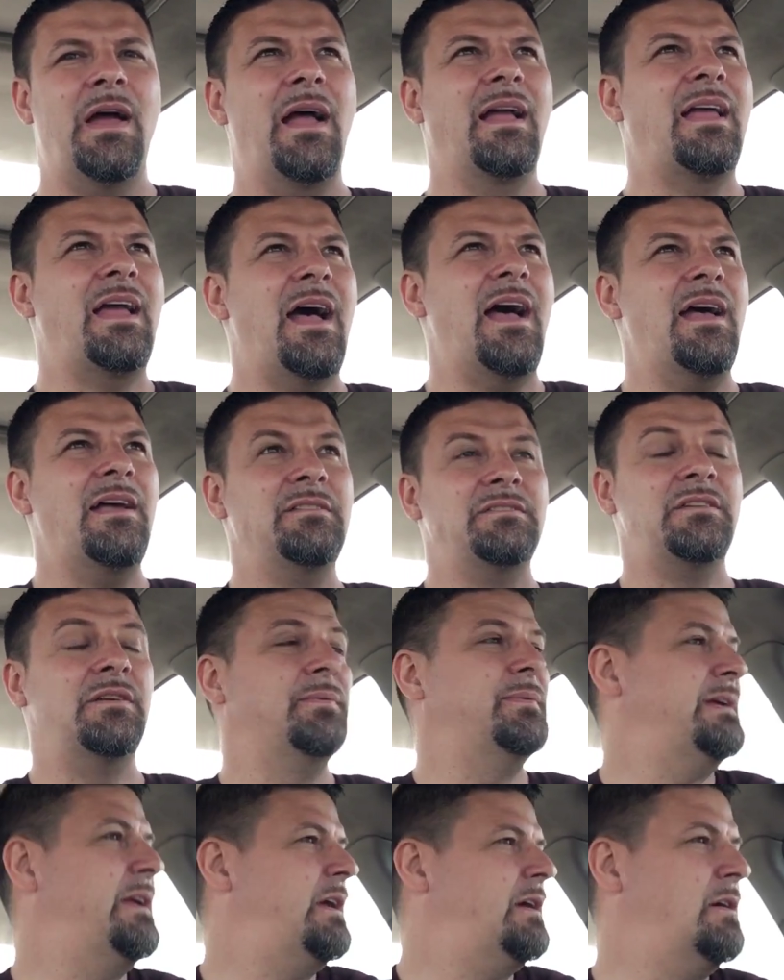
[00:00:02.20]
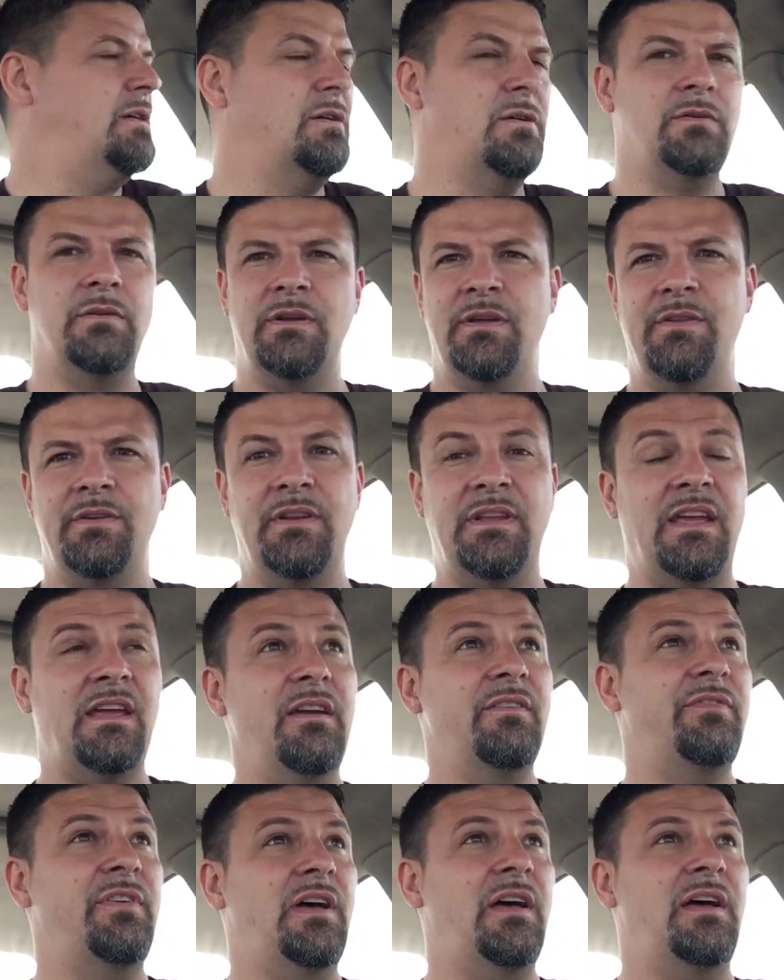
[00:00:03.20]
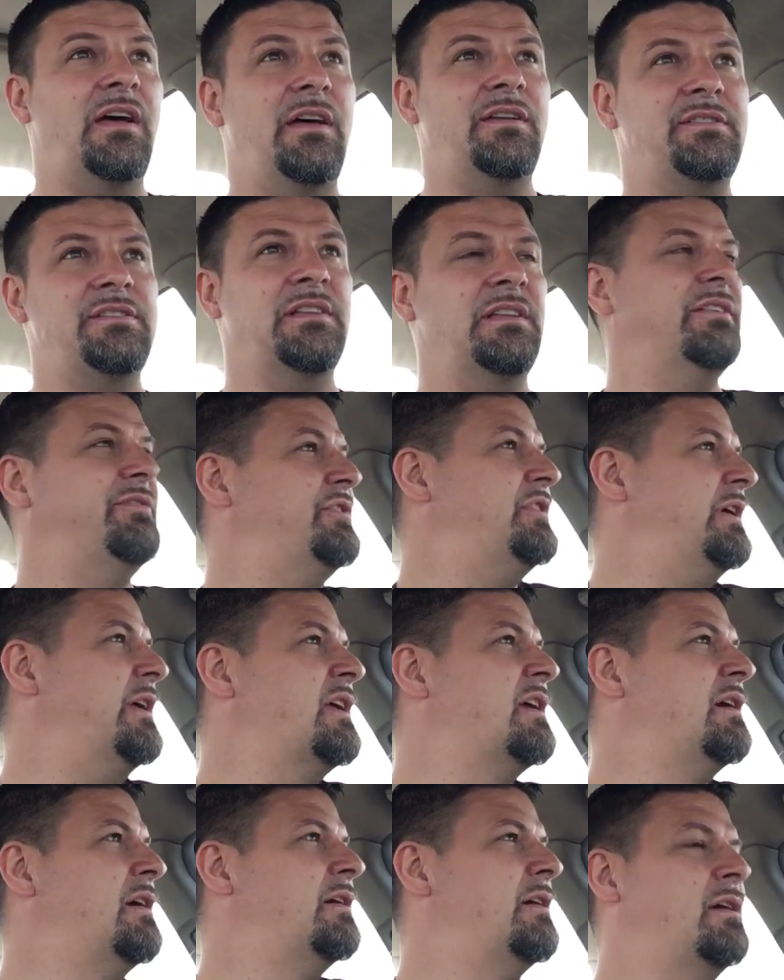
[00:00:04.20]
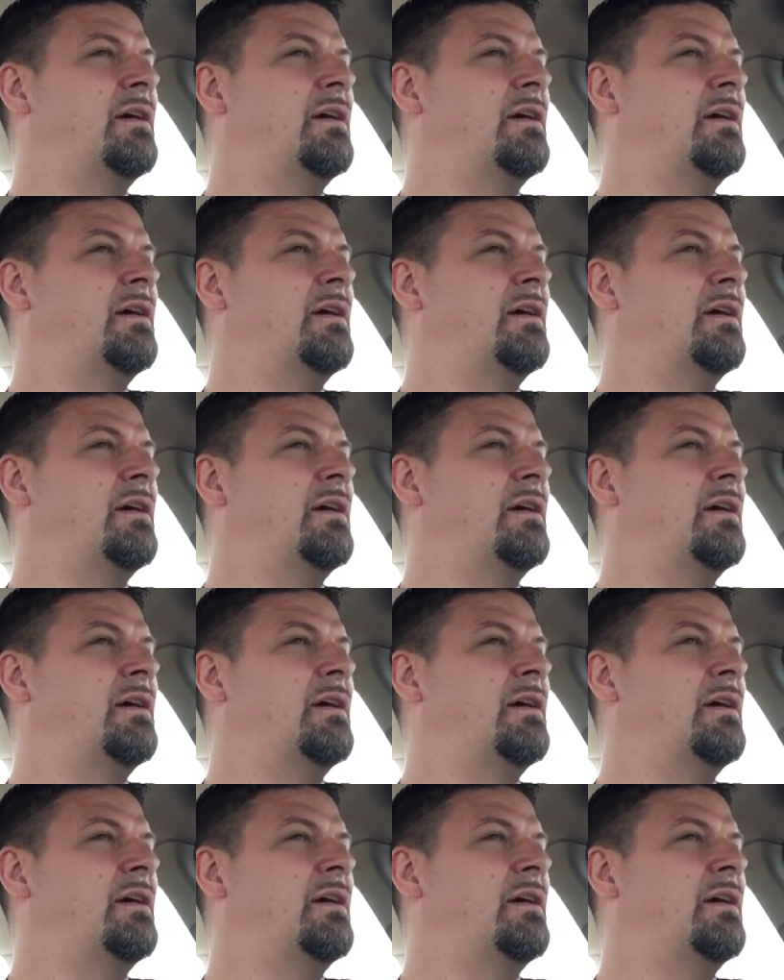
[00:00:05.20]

right, guys, here we go. Another day of delivering.